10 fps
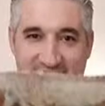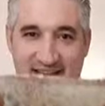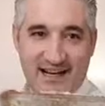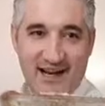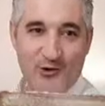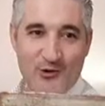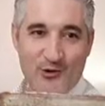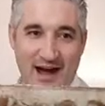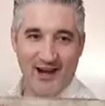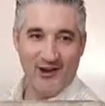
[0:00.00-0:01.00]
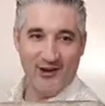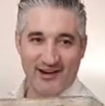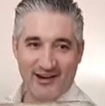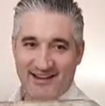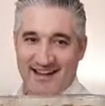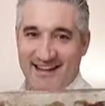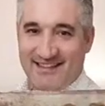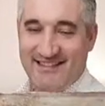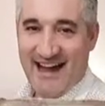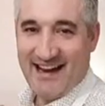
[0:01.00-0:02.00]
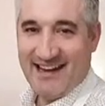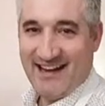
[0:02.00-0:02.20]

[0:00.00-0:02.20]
Kahlua? Yeah. Dunking ladyfingers.